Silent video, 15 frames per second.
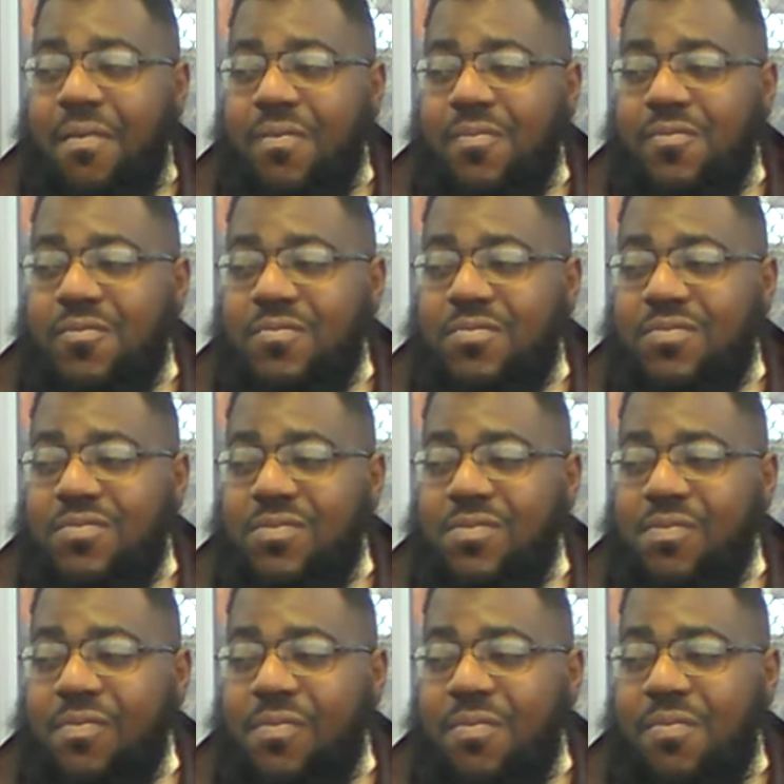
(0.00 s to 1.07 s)

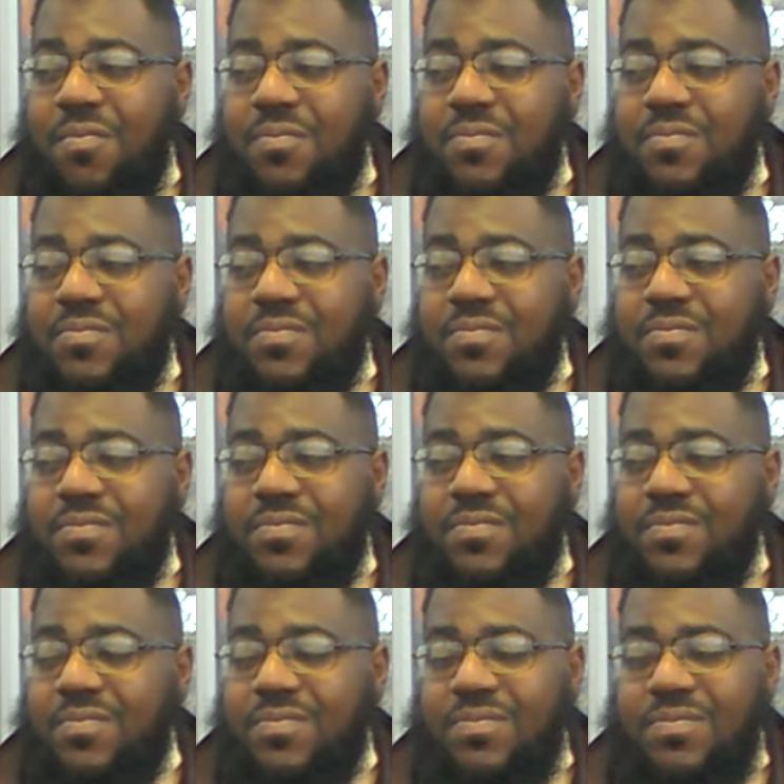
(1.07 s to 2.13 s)

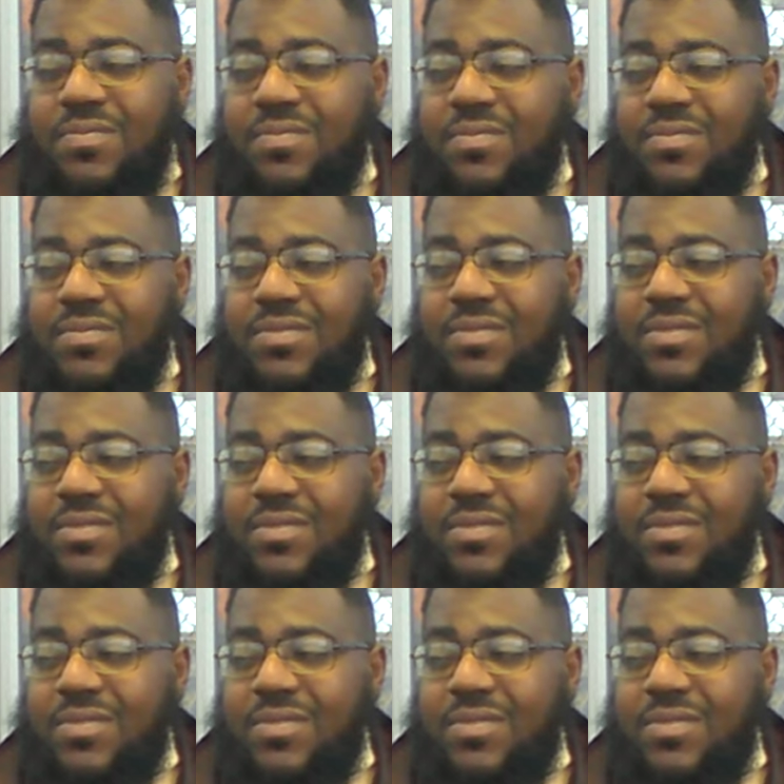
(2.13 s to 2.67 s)
Nobody speaks.